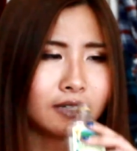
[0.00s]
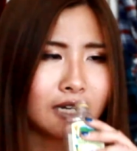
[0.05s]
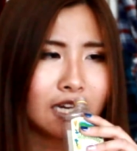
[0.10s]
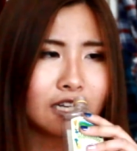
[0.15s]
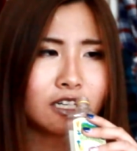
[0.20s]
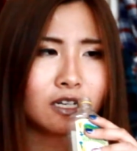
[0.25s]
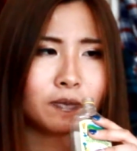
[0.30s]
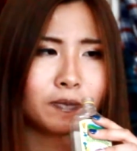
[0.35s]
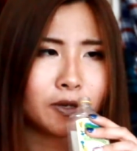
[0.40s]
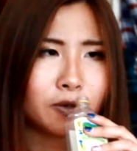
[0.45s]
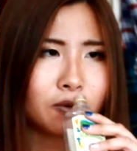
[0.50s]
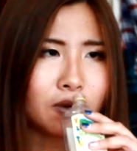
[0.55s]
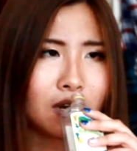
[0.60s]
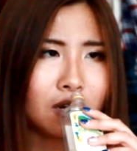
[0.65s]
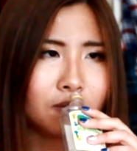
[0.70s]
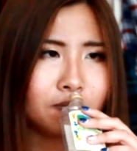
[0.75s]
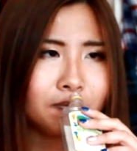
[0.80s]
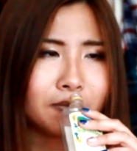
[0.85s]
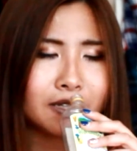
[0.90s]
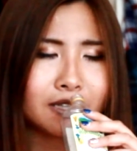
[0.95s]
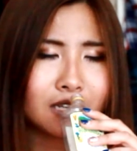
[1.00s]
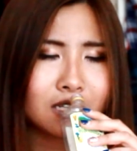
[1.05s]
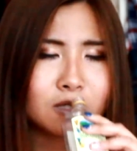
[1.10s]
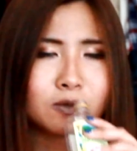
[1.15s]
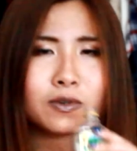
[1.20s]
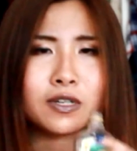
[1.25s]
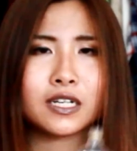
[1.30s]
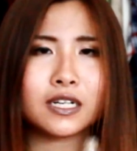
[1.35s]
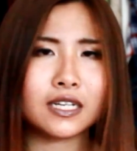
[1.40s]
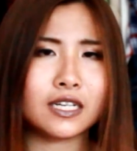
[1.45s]
I could be wrong, but that's
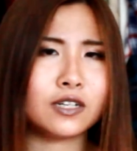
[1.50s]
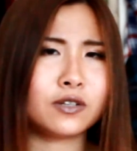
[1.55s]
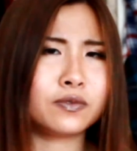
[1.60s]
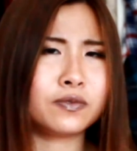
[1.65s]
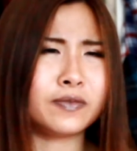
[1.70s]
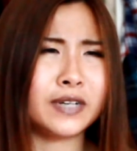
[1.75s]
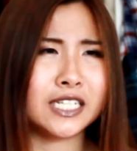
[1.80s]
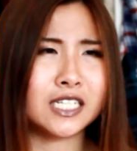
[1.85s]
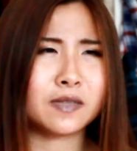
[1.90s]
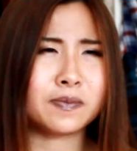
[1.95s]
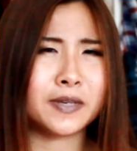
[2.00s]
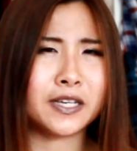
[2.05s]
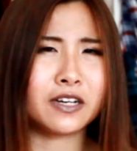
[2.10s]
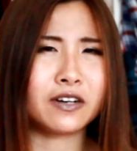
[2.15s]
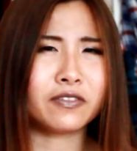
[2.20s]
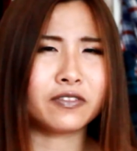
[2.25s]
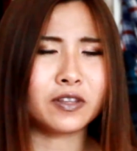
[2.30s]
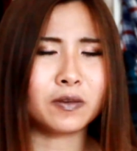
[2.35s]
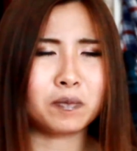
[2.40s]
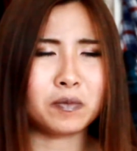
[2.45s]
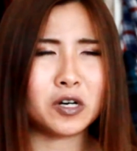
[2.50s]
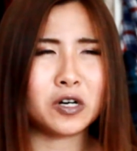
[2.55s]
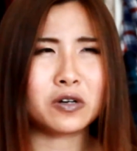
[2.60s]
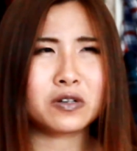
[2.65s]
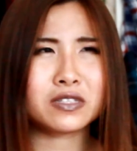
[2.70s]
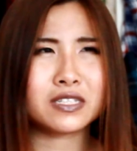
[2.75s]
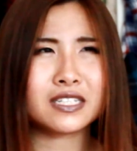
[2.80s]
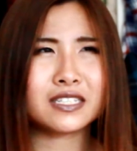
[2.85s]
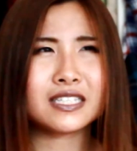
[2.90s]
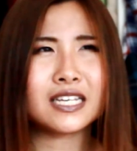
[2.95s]
what it reminds me of the
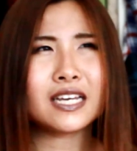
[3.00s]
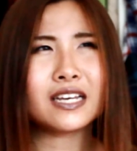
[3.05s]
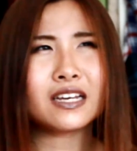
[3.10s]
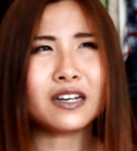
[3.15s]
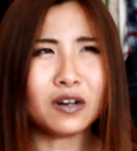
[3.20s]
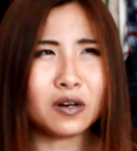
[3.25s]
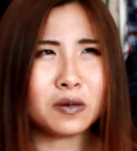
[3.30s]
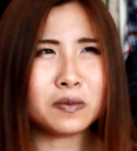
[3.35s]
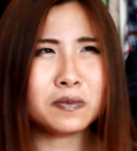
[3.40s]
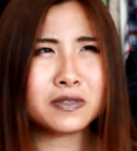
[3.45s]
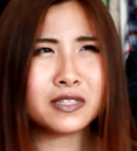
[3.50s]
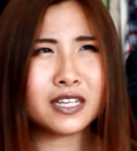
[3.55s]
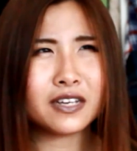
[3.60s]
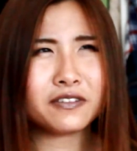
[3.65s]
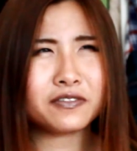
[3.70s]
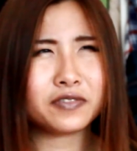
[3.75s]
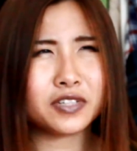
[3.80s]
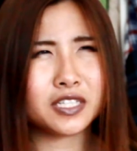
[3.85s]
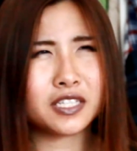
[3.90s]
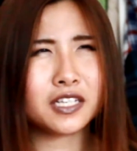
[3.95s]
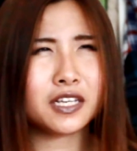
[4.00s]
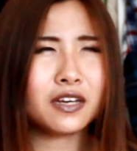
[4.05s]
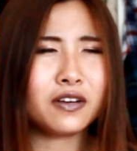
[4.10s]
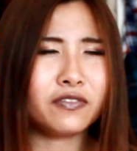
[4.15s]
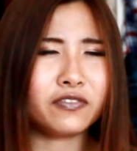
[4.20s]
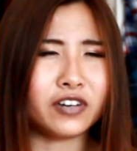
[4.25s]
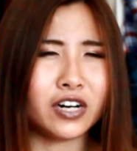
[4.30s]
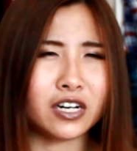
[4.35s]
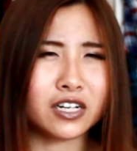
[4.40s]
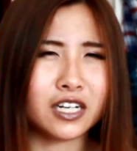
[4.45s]
most. It's like almost like whiskey
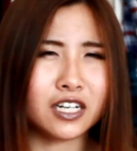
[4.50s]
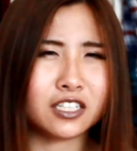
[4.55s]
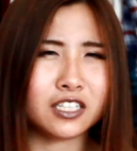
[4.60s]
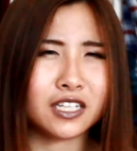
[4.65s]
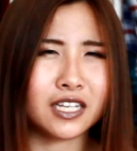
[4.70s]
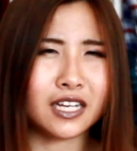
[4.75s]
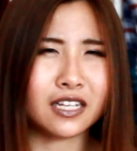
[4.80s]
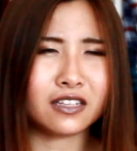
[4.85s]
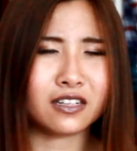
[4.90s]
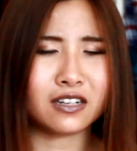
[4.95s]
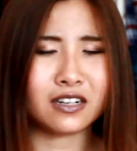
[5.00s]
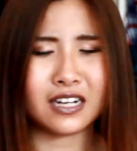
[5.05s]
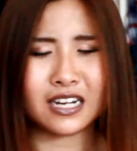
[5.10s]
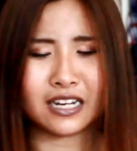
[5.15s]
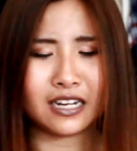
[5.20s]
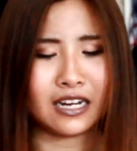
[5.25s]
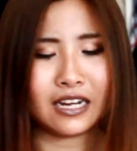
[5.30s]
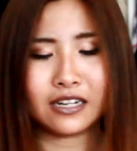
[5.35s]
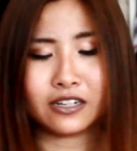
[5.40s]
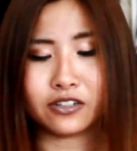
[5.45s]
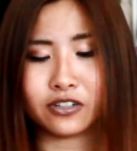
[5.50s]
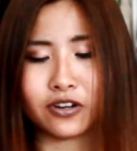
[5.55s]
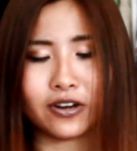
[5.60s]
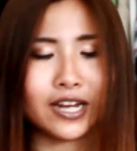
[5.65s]
and vodka together. I, I don't know.